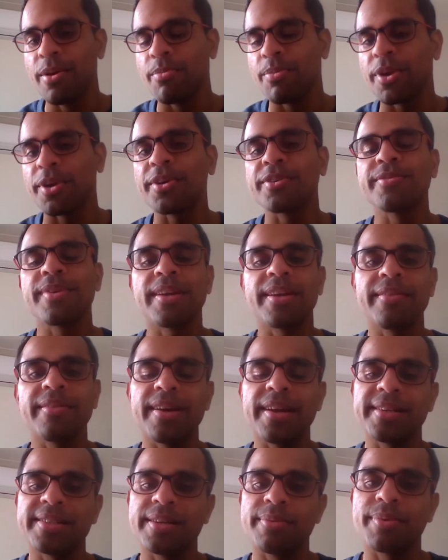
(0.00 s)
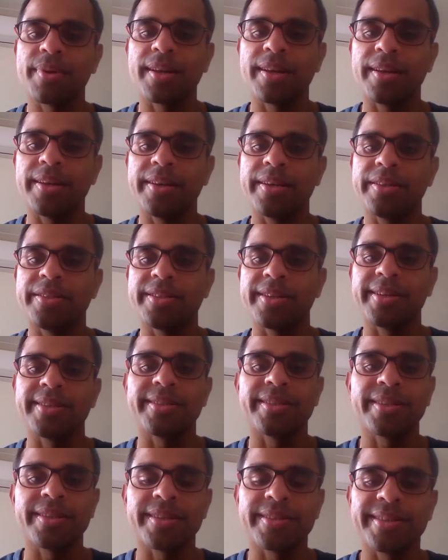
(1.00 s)
Because whenever I typically
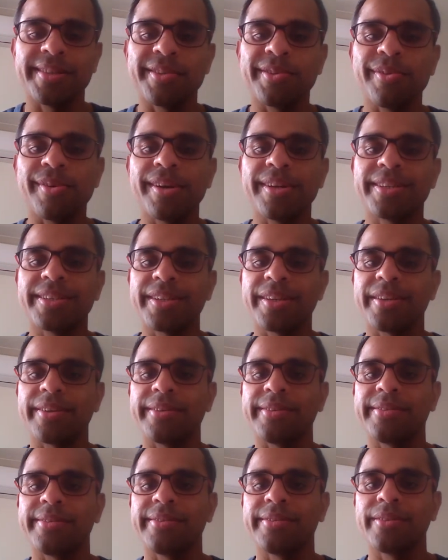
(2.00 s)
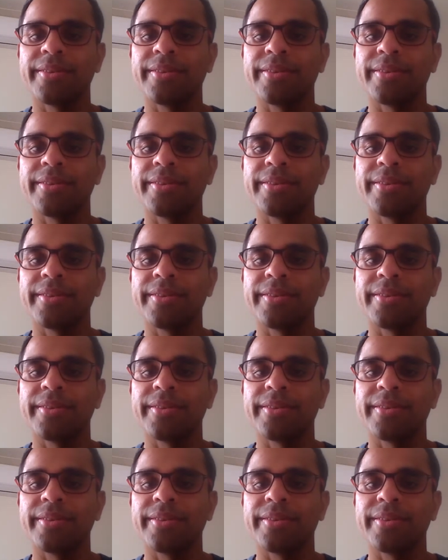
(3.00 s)
judged a situation,